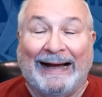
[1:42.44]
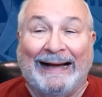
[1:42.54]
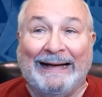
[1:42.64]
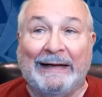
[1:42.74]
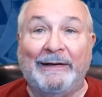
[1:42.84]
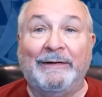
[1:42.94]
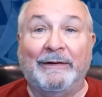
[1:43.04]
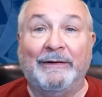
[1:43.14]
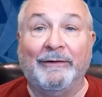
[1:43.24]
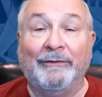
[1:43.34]
I got
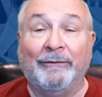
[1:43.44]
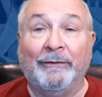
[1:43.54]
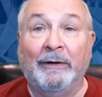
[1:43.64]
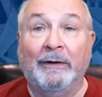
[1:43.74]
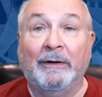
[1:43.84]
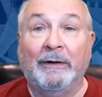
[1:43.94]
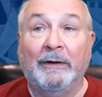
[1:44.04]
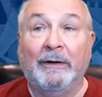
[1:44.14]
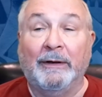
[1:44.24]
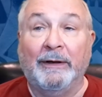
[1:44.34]
into this
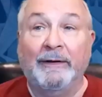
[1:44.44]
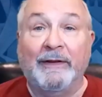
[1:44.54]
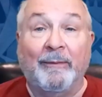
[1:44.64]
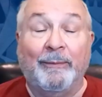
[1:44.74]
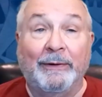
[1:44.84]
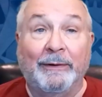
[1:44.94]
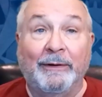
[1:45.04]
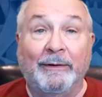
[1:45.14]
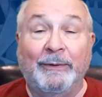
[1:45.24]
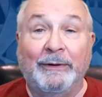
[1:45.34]
in that
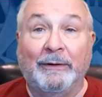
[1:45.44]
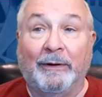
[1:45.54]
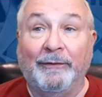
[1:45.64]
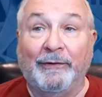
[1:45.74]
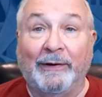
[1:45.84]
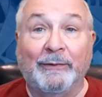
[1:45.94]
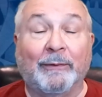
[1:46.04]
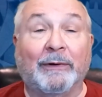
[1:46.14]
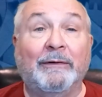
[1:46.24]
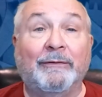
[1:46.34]
period because I was
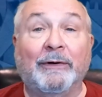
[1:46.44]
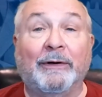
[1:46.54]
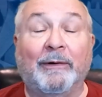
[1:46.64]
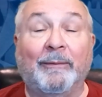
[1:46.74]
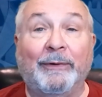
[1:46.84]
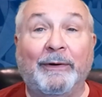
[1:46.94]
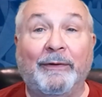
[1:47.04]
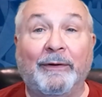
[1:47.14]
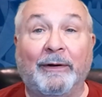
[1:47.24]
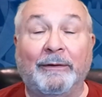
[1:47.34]
working for a
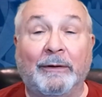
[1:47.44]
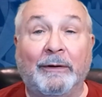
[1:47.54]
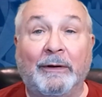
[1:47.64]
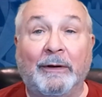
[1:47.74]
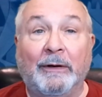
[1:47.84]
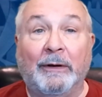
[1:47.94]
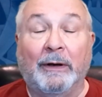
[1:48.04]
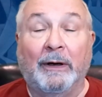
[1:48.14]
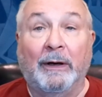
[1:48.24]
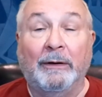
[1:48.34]
company that,
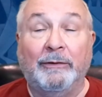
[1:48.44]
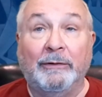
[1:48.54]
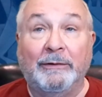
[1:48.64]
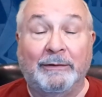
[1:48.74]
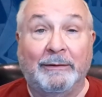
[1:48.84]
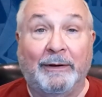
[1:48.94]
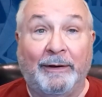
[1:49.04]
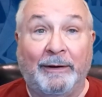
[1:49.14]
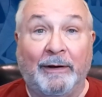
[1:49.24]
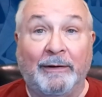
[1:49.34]
due to
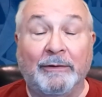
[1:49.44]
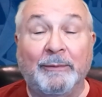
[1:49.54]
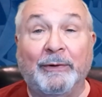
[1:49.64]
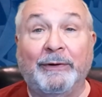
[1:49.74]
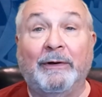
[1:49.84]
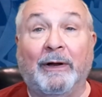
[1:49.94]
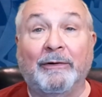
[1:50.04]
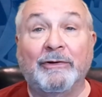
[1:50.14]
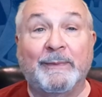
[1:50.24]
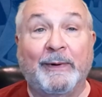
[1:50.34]
$100
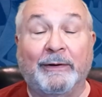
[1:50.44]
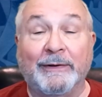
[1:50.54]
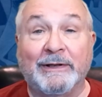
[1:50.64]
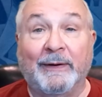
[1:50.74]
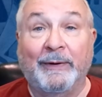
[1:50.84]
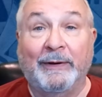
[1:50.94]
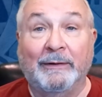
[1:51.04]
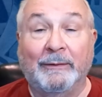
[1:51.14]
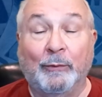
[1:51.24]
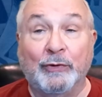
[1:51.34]
million spent on something
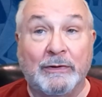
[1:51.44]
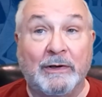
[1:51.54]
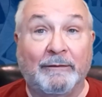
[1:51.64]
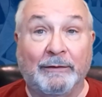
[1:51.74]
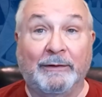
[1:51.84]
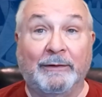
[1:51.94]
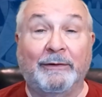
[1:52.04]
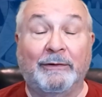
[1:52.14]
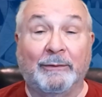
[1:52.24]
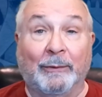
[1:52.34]
that was never
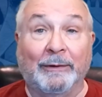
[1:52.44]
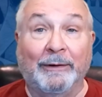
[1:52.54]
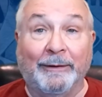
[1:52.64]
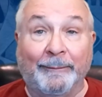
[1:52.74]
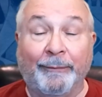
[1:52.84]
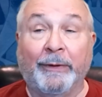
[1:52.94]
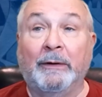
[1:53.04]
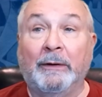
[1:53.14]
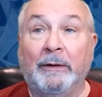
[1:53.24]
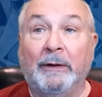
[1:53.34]
going to work,
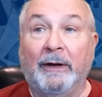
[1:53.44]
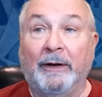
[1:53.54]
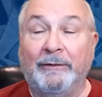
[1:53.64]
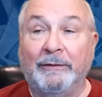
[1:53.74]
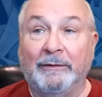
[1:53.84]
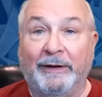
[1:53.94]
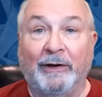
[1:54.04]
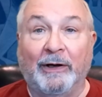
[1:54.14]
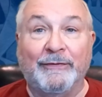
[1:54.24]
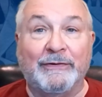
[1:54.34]
had to lay
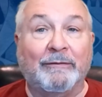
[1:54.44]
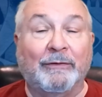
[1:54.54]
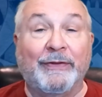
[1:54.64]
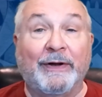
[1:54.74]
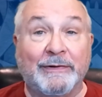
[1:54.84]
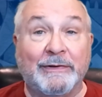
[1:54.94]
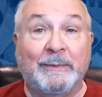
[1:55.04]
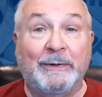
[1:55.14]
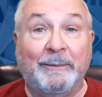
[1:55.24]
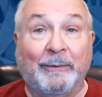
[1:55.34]
off several
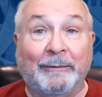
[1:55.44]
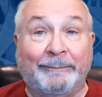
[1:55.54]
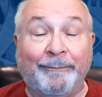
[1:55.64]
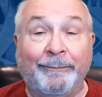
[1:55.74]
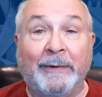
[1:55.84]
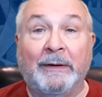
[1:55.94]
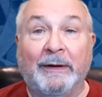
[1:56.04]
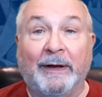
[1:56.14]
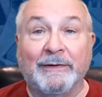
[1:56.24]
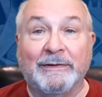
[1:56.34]
thousand people
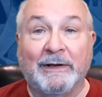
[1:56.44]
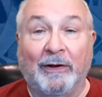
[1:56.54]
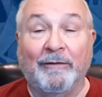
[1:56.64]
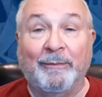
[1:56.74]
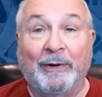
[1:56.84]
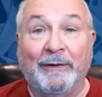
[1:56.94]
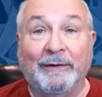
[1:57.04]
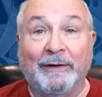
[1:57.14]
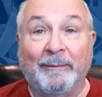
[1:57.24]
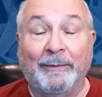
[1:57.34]
and sell off part of
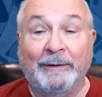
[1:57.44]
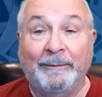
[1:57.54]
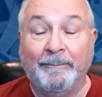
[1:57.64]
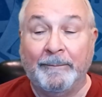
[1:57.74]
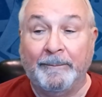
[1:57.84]
the company.